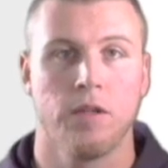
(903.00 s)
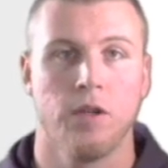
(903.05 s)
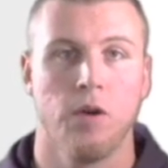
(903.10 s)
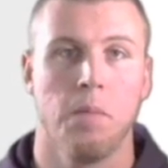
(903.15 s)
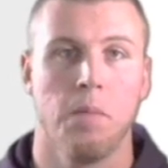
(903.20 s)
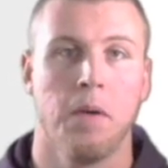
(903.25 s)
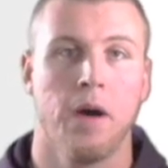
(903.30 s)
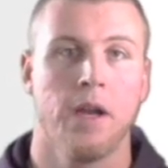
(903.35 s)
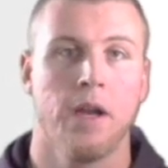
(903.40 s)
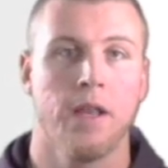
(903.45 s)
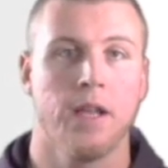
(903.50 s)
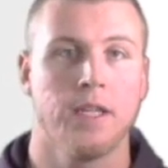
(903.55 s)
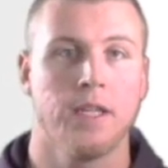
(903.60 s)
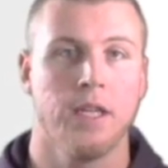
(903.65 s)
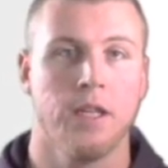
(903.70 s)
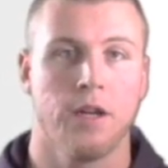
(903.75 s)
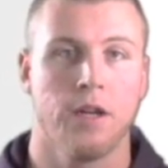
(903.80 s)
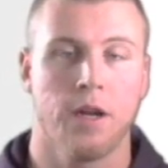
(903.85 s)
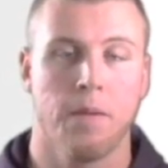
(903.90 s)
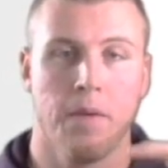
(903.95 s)
to a button that's
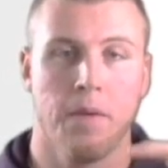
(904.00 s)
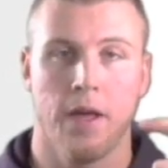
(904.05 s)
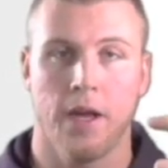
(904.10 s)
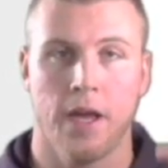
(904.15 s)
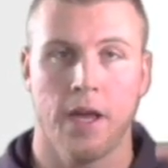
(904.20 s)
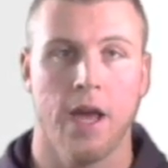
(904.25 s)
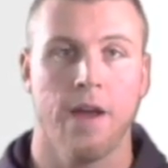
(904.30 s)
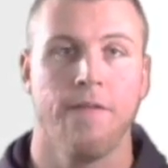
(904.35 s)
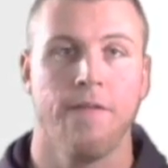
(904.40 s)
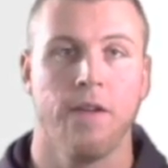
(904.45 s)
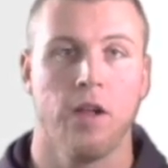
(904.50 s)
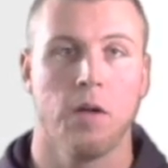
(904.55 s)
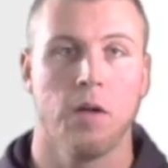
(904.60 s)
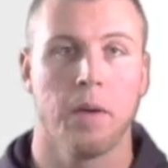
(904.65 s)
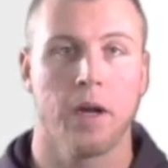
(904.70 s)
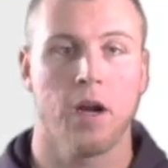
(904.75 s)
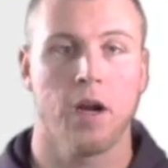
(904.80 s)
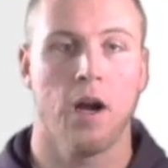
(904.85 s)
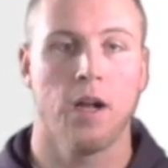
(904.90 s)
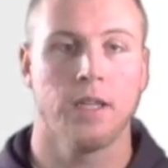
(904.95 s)
either going to be like, hey, fill out
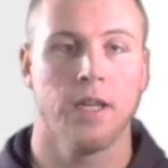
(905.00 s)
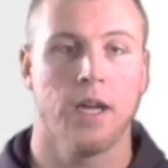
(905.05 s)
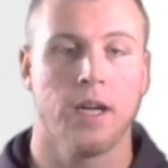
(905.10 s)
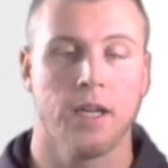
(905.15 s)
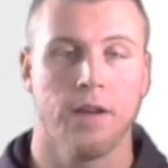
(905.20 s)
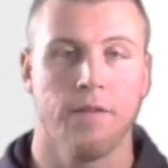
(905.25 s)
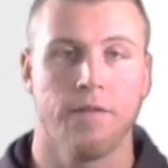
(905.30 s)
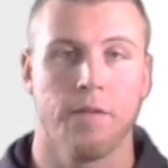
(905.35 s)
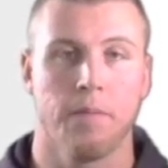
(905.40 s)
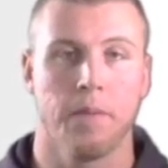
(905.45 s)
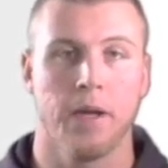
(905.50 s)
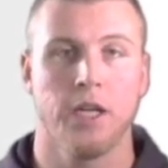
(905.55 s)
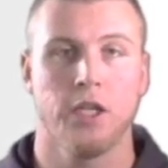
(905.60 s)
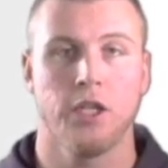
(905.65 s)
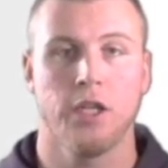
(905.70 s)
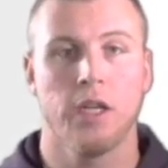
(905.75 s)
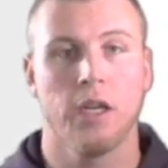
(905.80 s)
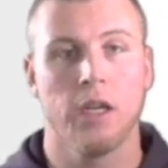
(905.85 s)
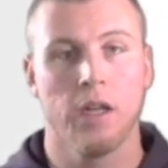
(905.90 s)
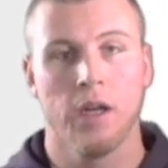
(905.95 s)
my contact
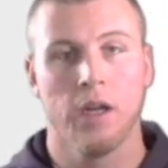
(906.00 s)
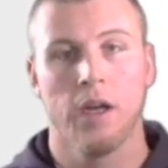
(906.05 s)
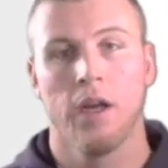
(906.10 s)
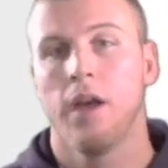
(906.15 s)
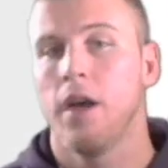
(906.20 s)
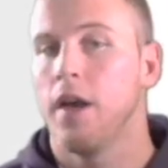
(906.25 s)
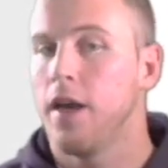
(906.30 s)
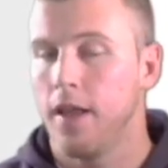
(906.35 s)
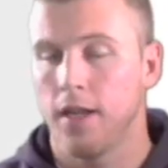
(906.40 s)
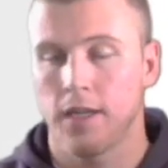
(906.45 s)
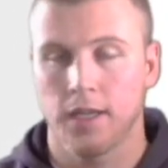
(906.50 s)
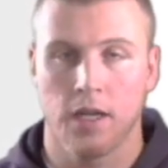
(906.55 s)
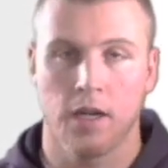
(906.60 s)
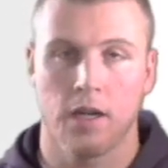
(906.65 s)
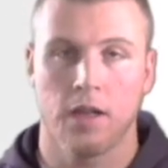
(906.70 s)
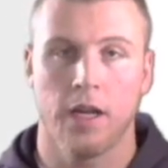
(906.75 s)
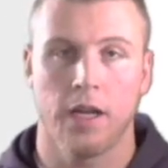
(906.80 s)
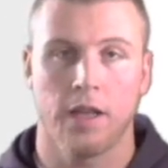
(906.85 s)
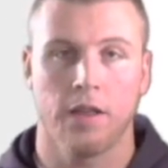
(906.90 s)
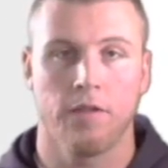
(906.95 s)
information. And it's going
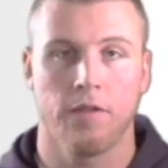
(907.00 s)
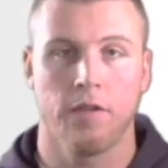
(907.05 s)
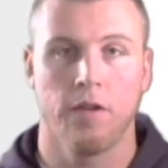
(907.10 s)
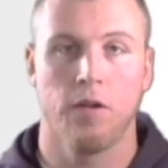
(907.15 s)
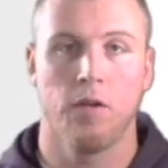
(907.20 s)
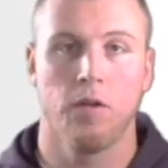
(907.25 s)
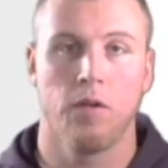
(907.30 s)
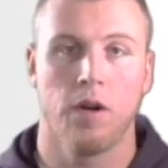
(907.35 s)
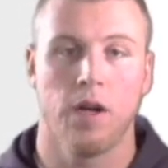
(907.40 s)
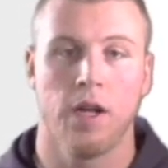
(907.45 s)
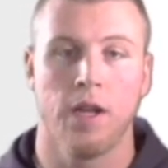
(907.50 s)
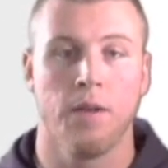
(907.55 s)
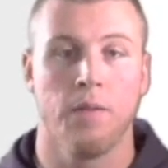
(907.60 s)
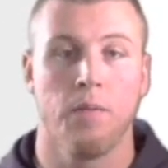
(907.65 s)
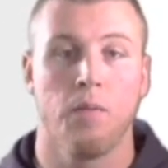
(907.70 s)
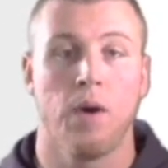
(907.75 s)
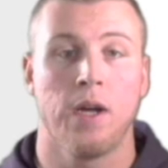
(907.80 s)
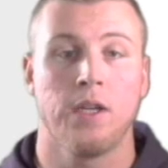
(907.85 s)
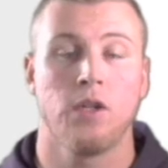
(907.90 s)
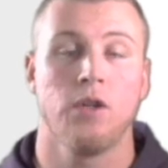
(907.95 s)
to click through, and
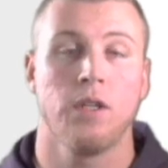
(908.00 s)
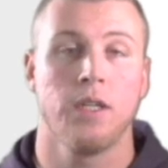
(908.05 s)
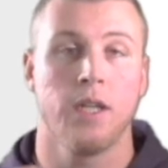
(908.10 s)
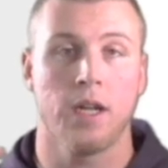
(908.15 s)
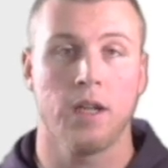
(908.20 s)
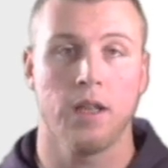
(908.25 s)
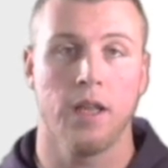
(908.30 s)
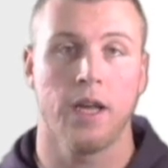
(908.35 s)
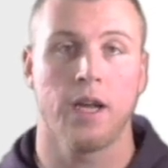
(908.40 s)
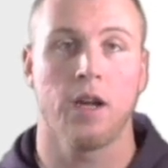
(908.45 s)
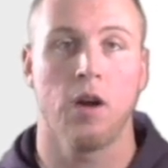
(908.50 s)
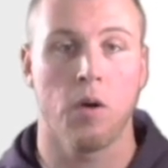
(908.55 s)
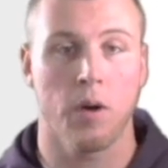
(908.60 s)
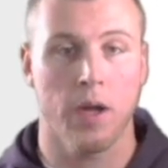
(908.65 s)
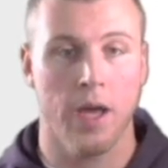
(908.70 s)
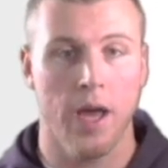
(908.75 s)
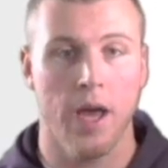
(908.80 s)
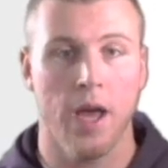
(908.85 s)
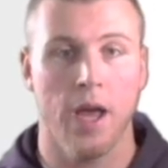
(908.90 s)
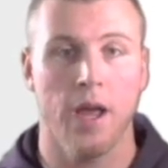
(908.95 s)
as soon as they click
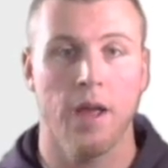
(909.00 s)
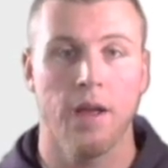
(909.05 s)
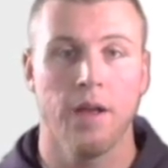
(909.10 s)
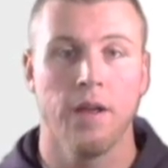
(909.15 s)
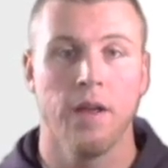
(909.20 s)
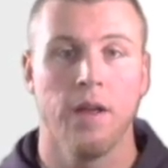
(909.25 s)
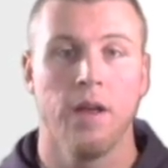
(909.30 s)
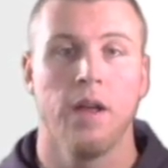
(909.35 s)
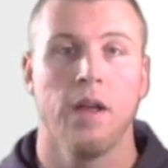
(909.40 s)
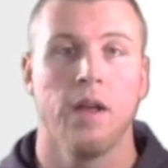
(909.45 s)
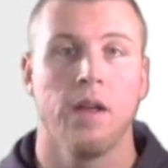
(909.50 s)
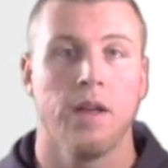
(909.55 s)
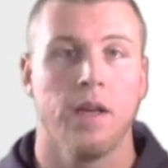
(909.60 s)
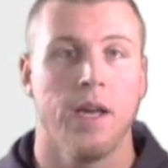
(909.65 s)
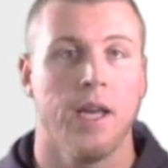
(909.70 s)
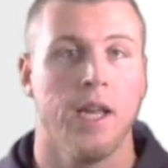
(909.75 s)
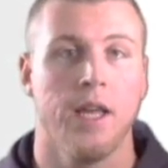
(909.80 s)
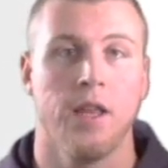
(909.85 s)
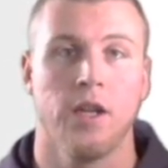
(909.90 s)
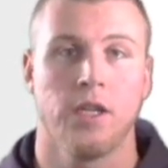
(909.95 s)
OK,
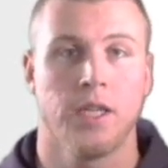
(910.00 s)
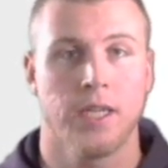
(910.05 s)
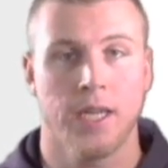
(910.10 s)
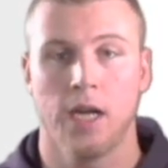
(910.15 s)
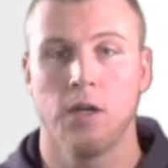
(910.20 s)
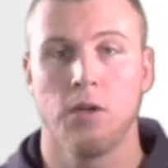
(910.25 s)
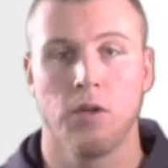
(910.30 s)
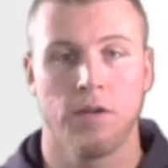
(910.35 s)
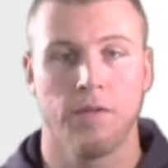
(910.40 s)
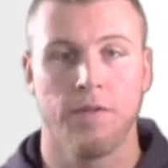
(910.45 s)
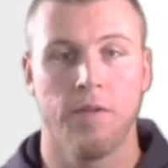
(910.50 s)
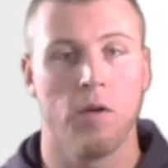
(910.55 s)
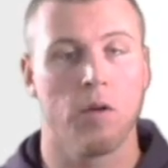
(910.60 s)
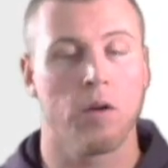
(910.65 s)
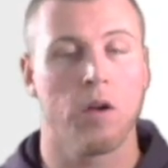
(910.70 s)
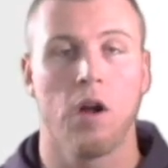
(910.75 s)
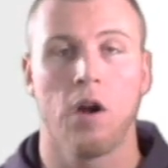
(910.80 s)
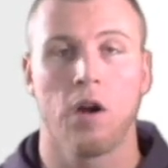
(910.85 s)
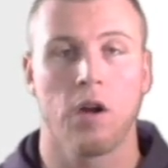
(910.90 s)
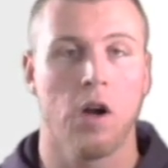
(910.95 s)
it either schedules a
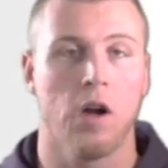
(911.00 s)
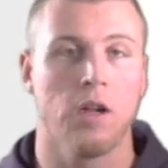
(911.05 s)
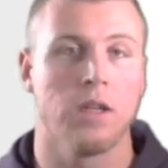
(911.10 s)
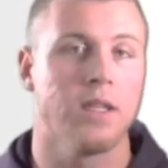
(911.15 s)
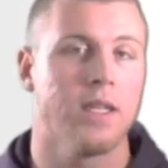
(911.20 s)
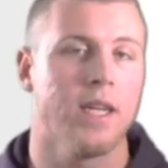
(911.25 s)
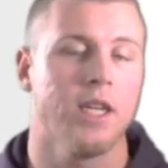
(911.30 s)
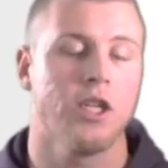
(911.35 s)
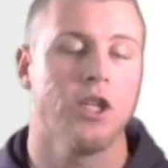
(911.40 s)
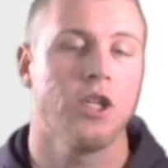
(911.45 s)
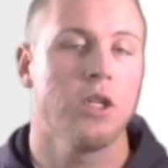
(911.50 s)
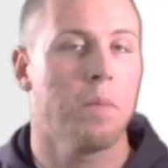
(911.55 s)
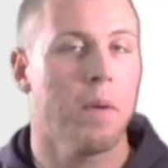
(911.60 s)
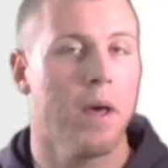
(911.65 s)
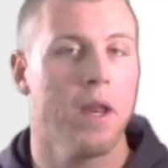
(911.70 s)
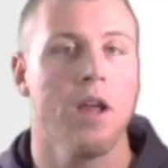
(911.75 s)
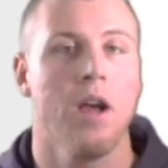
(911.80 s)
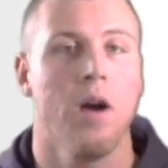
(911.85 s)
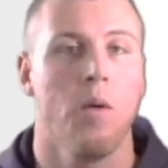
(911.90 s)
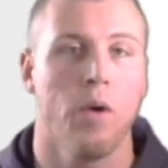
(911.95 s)
phone call or consultation,
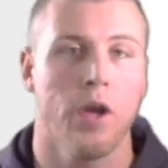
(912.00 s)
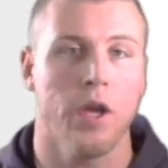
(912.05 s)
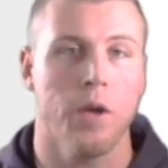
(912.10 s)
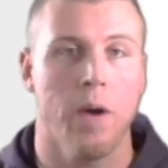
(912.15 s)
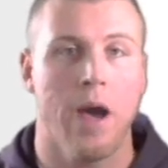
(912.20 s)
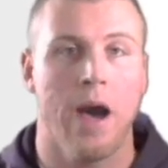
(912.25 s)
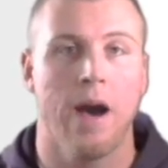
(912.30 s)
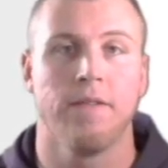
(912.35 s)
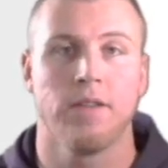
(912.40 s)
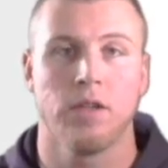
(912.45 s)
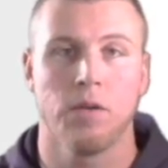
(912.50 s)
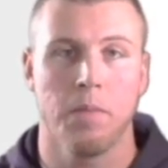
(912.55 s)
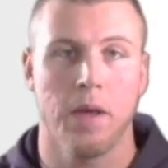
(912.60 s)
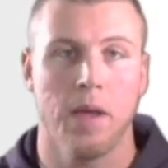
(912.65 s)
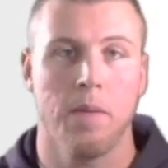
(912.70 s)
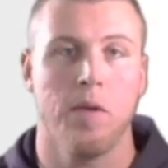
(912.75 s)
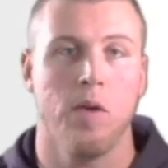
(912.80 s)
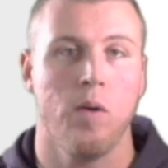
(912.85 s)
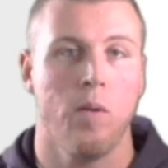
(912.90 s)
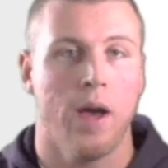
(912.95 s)
depending on what you have. So
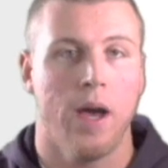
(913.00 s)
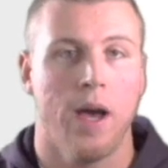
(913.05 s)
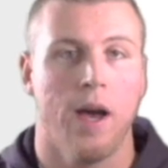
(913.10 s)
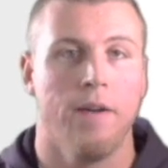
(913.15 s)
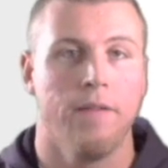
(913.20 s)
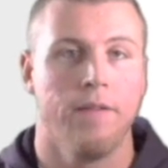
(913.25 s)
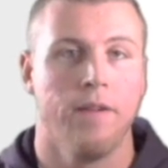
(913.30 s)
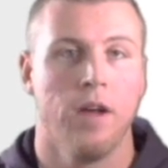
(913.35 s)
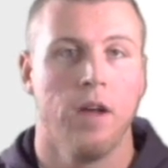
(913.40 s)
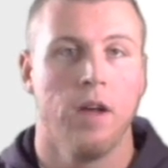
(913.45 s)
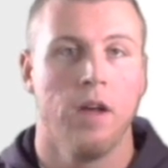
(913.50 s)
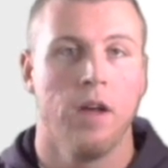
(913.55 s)
maybe you have